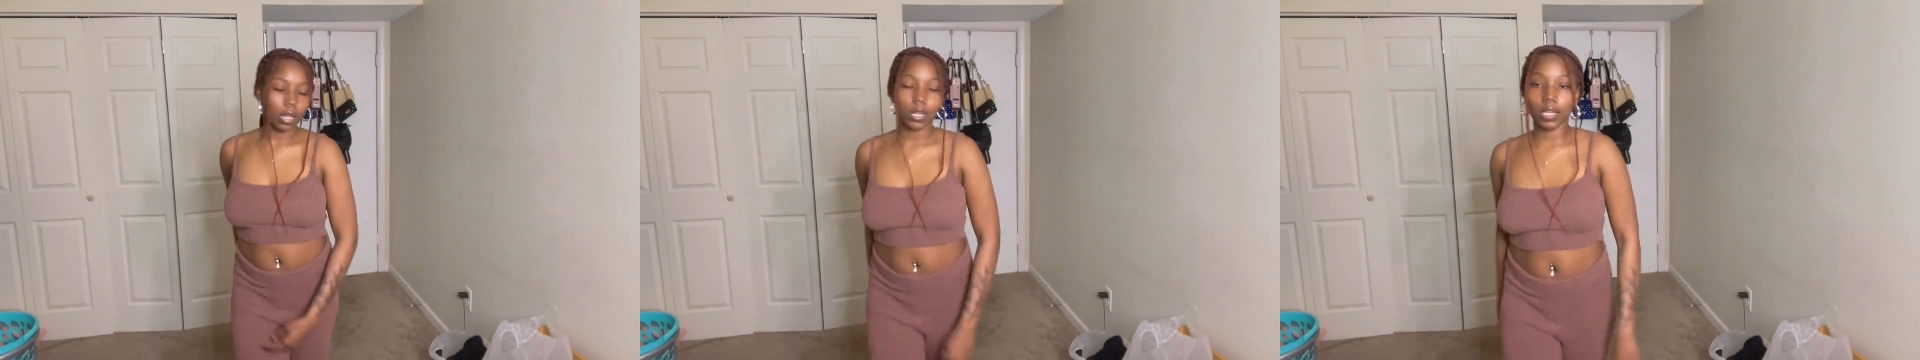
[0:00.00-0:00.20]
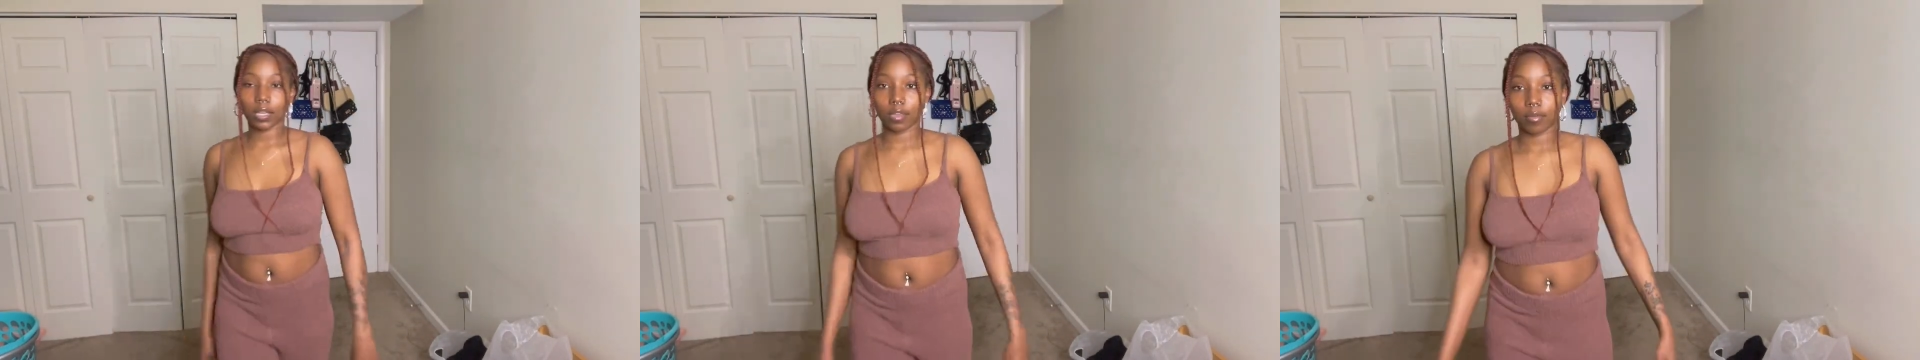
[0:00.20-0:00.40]

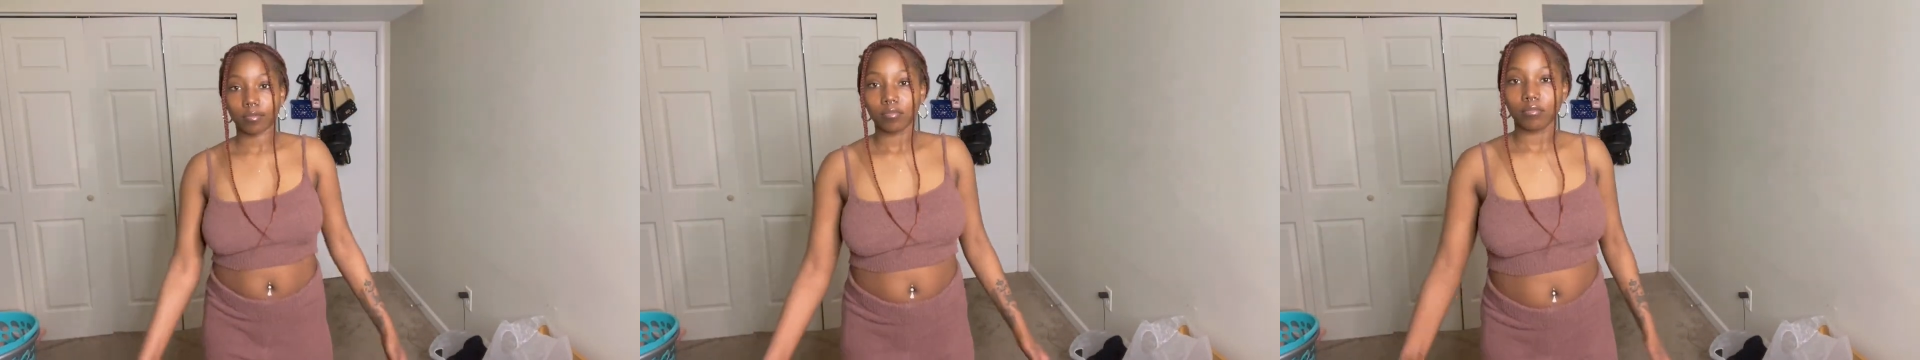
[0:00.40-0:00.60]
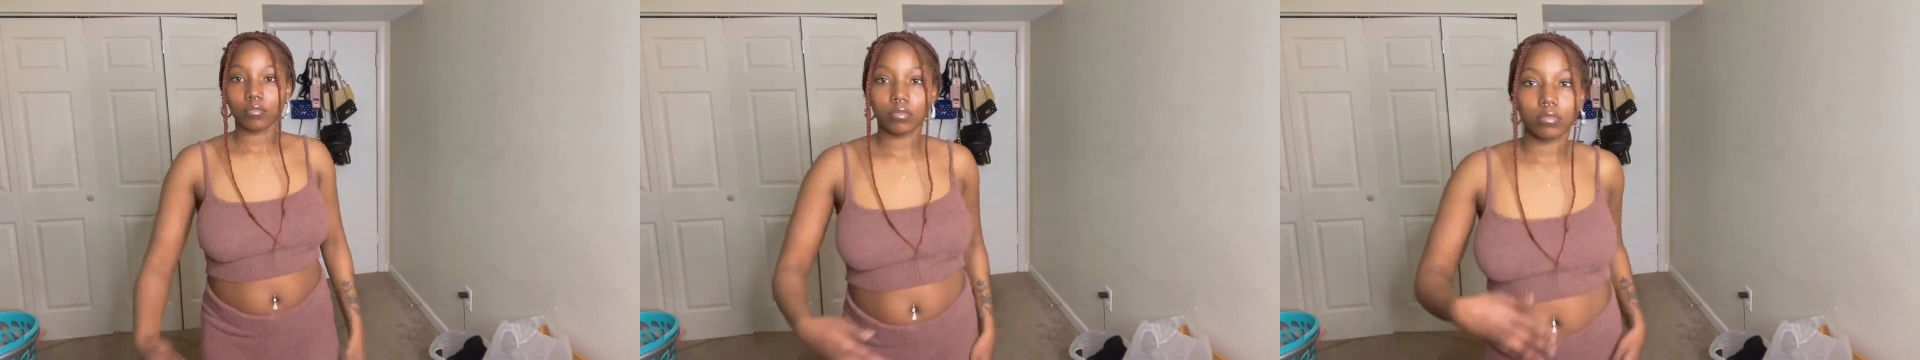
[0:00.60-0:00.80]
like it.
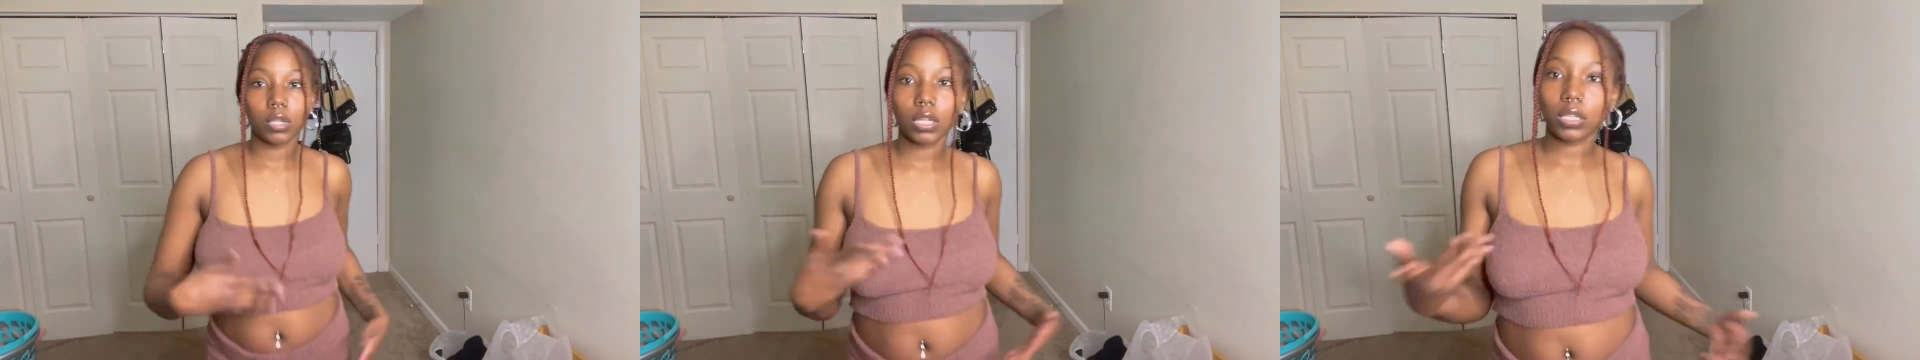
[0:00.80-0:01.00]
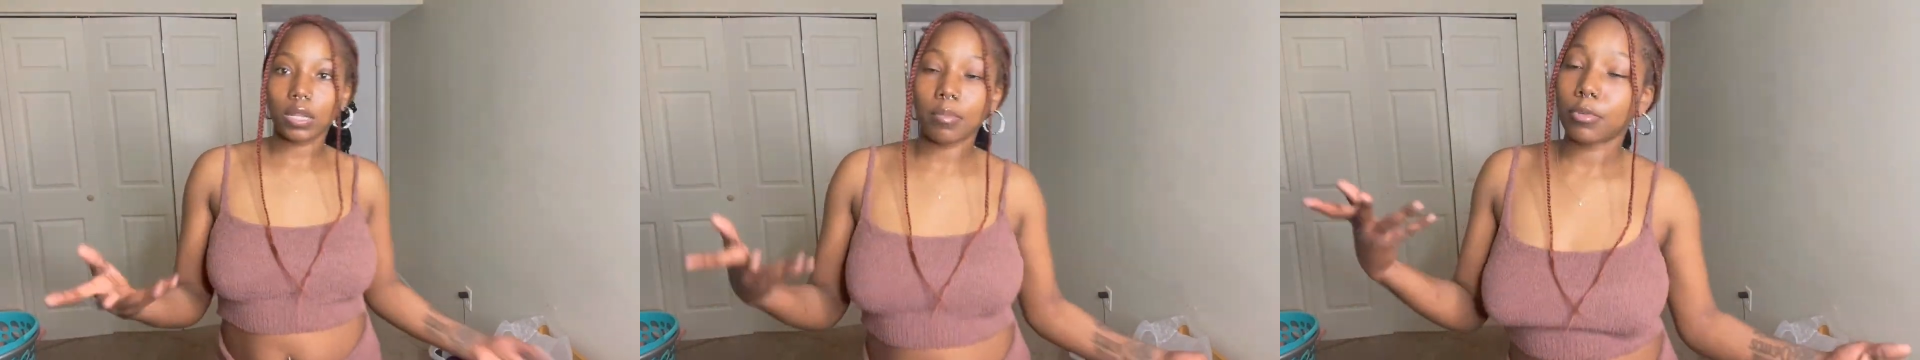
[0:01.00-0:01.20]

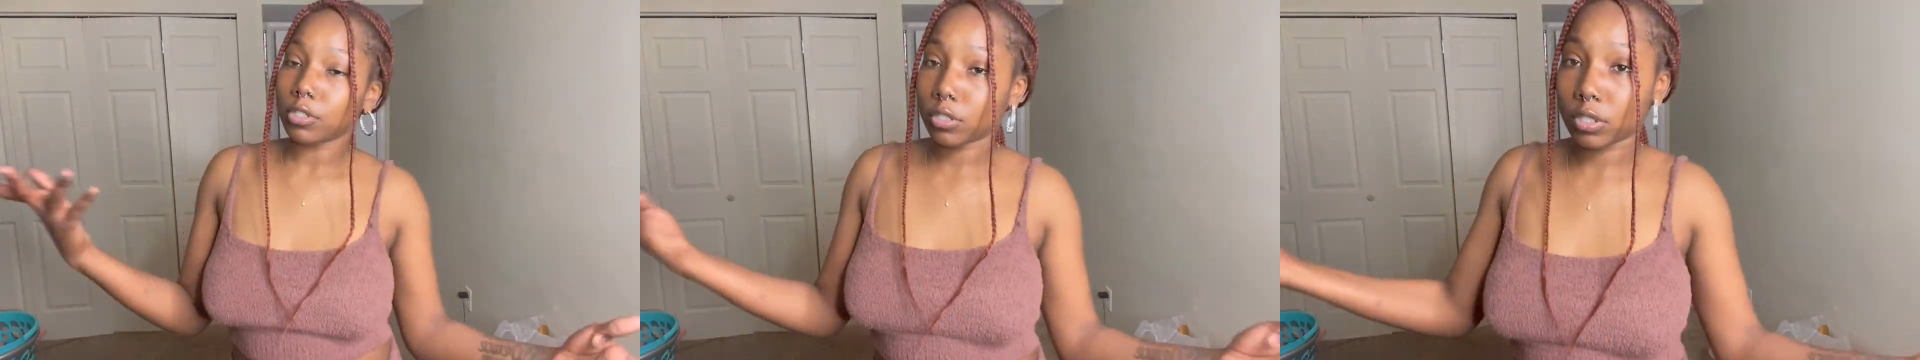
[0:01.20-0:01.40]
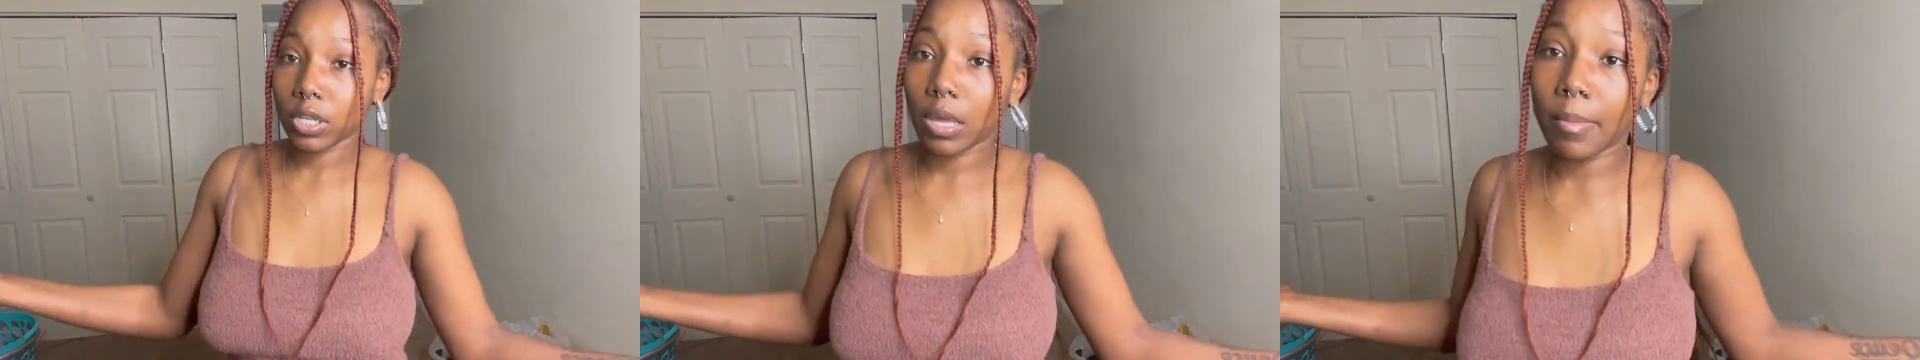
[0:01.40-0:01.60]
Not that much
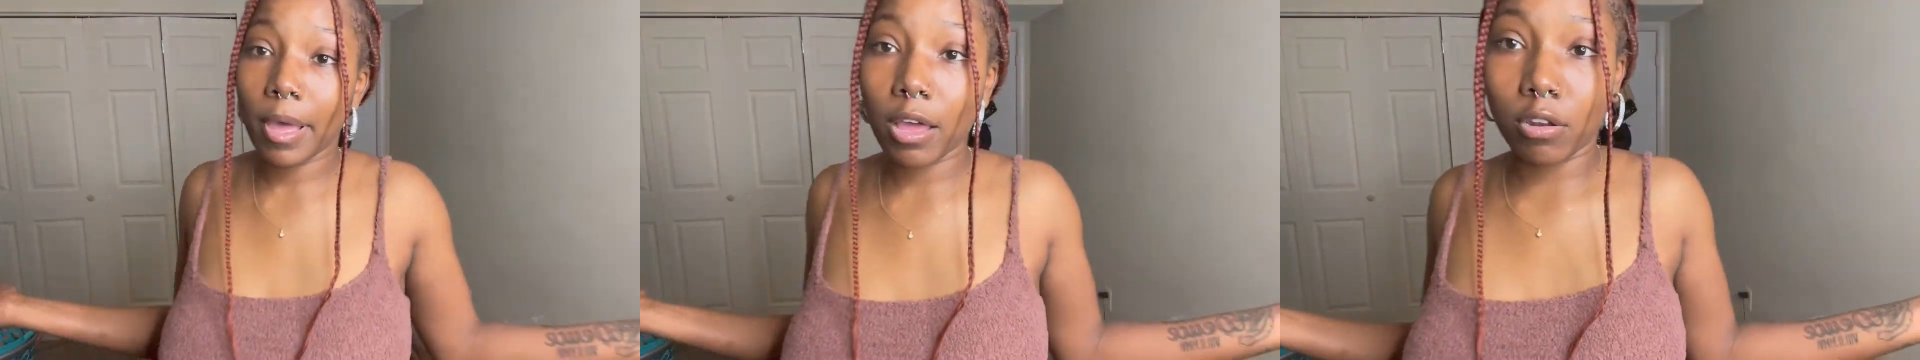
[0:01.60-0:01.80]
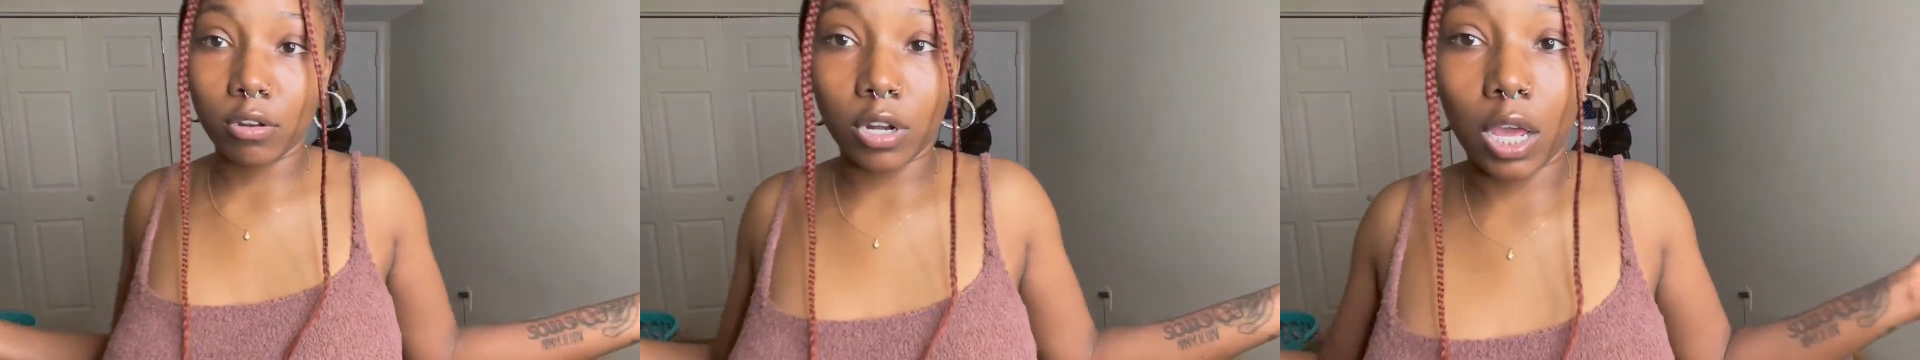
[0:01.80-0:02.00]
to say
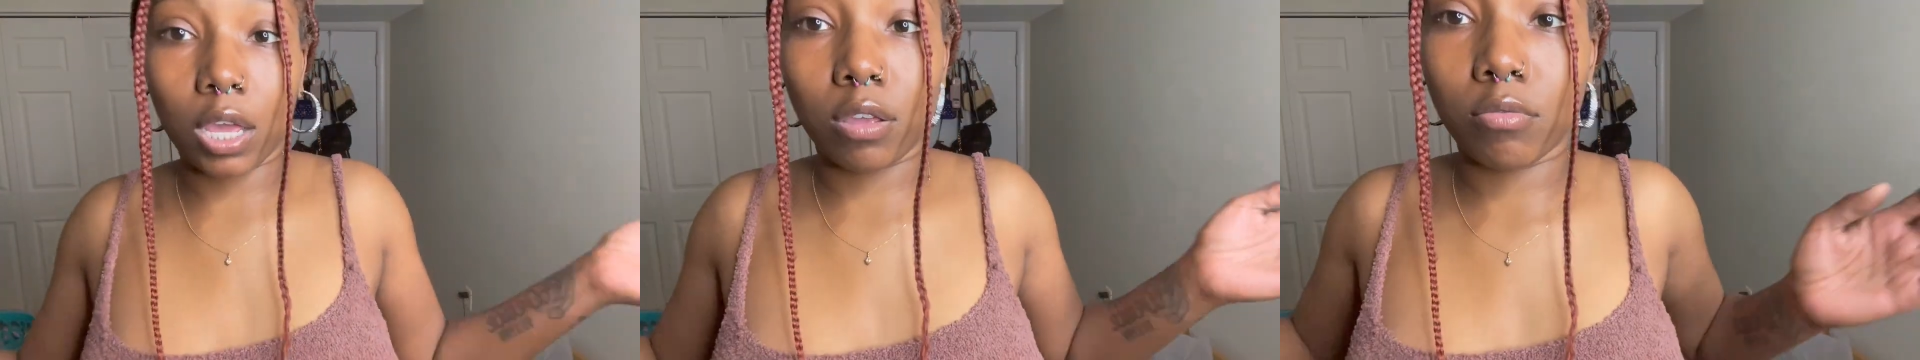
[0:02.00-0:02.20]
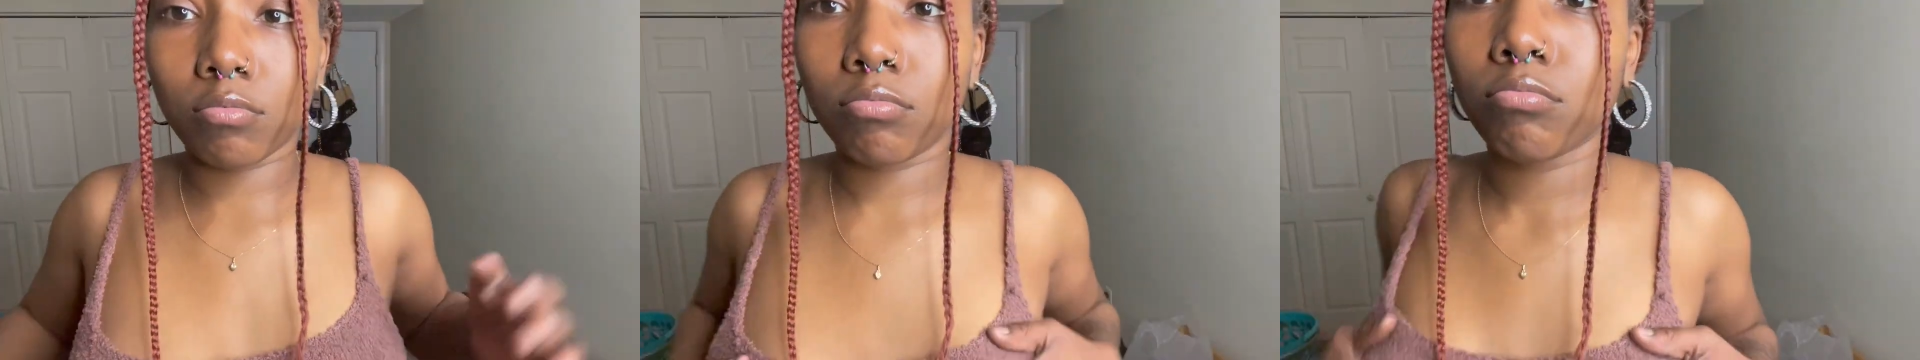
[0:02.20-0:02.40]
about it,
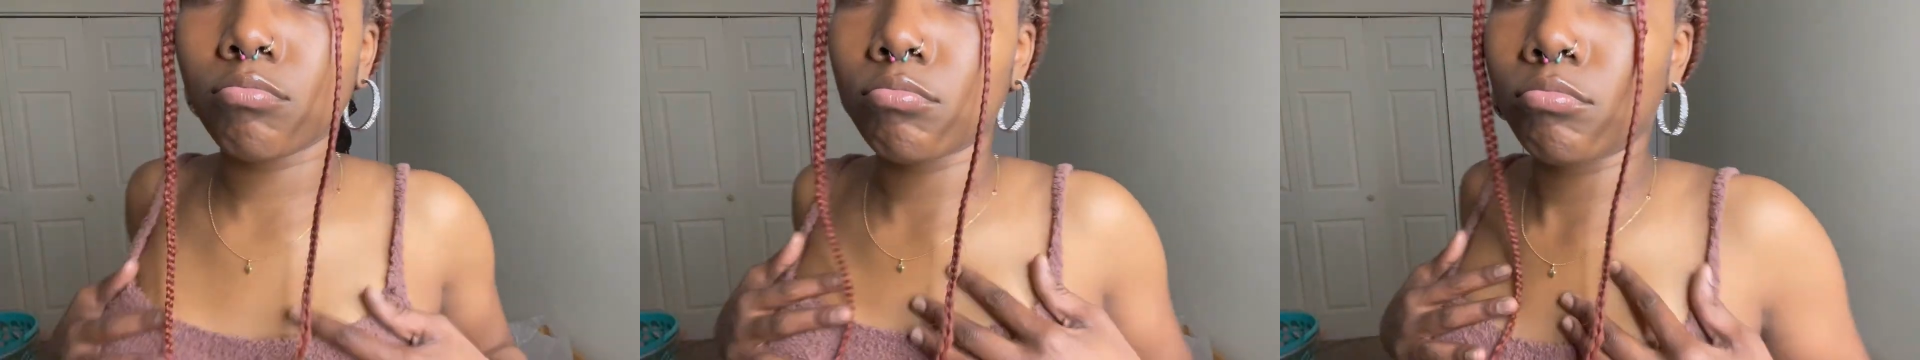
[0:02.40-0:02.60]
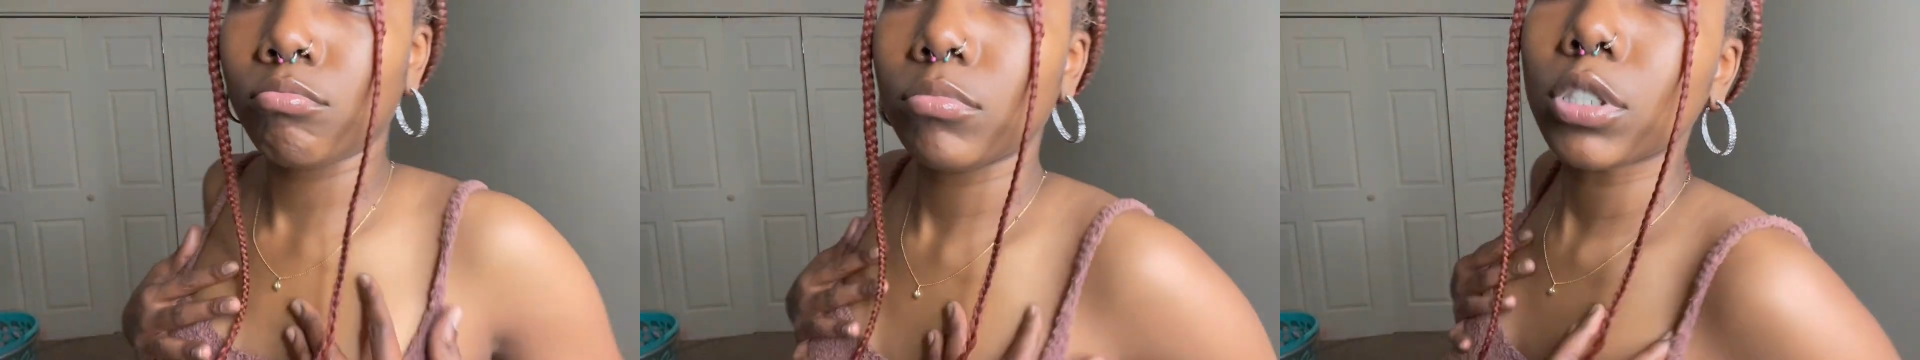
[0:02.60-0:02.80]
right?
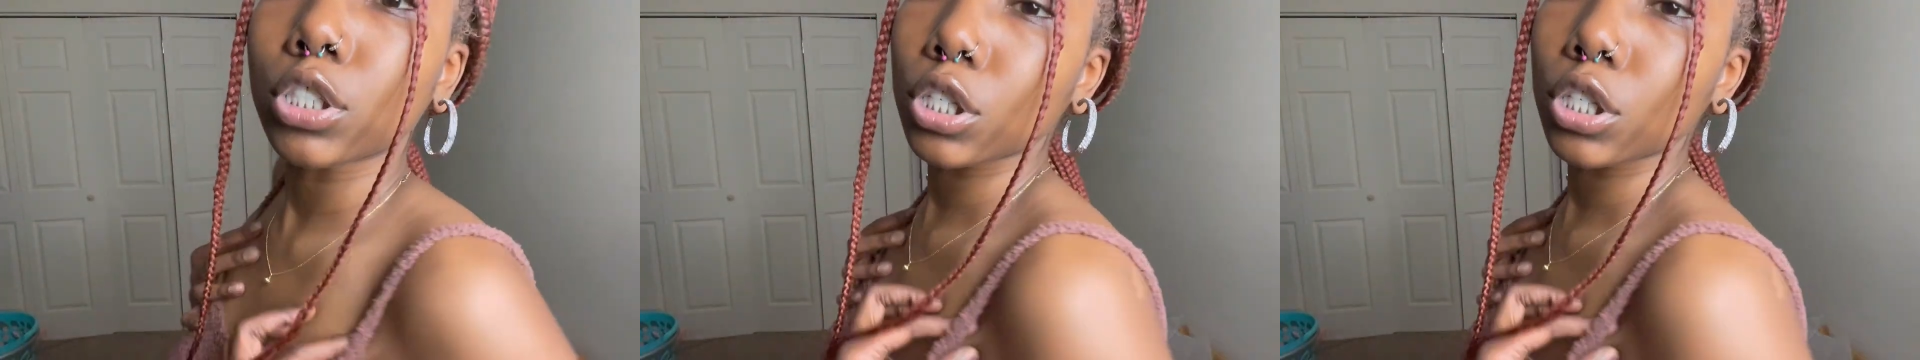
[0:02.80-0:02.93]
It's